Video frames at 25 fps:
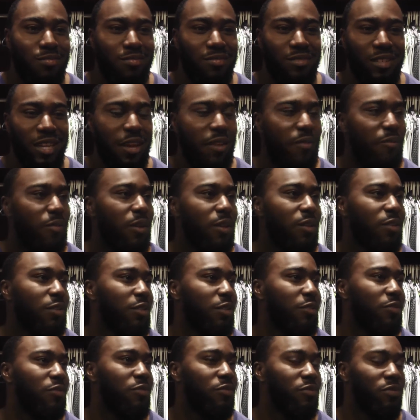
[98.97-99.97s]
take advantage
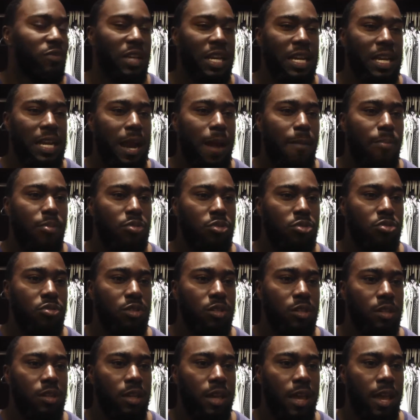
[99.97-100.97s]
of any
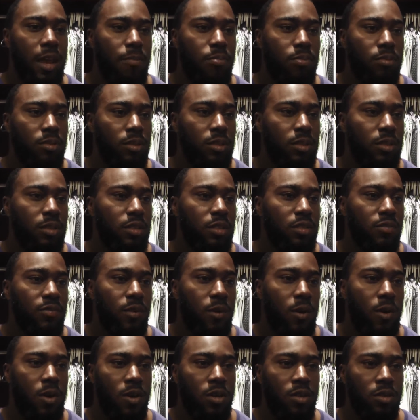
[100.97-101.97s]
opportunity the game presents as
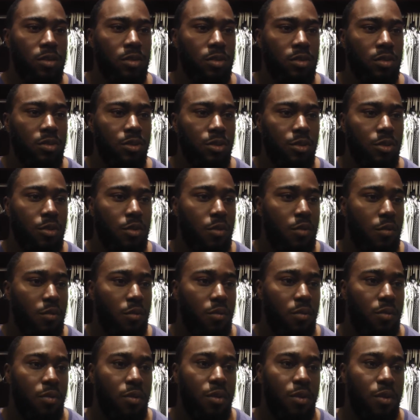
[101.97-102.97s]
far as,
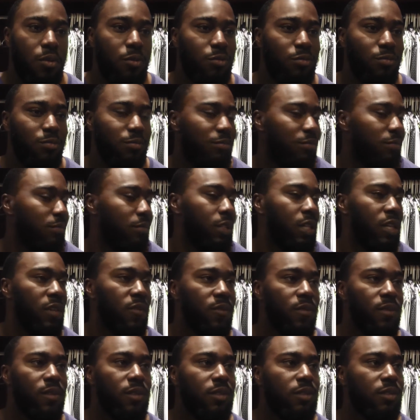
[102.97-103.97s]
you know,
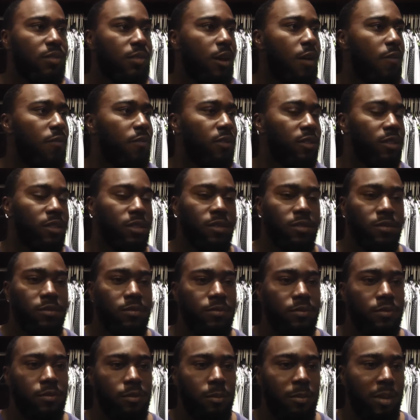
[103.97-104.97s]
defensive, offensive,
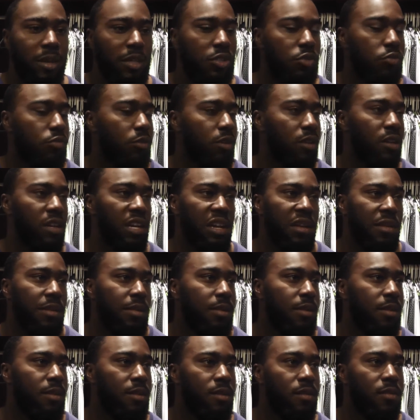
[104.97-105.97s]
base running,
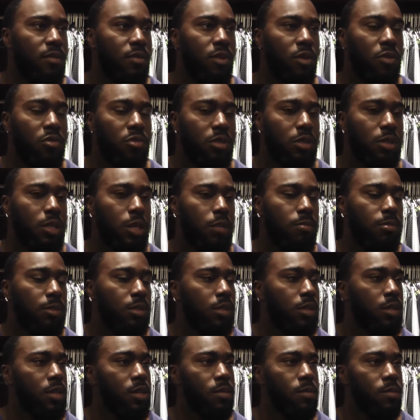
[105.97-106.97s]
anything, you know, just to help
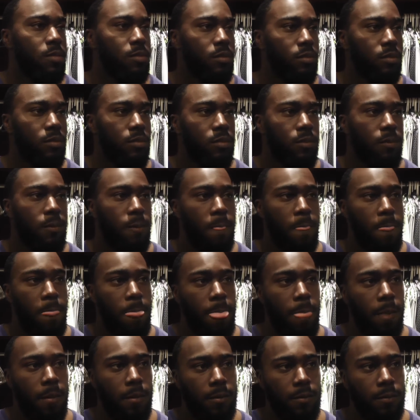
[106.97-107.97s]
the team. Do you
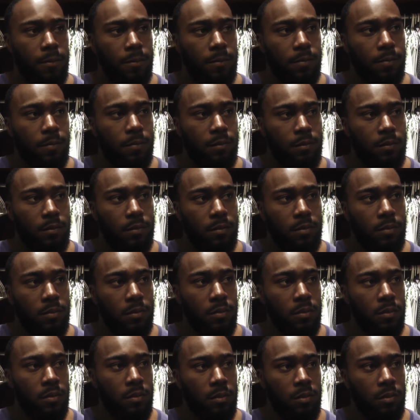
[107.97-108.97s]
walk in
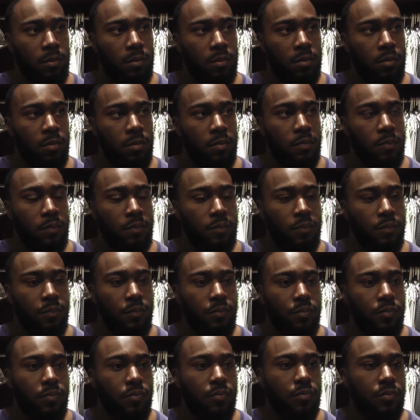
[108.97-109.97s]
right now and think,
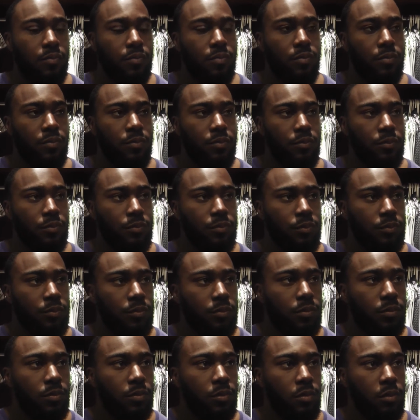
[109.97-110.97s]
okay, I'm going to play
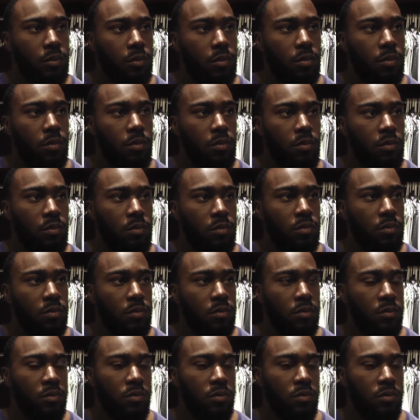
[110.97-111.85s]
today? And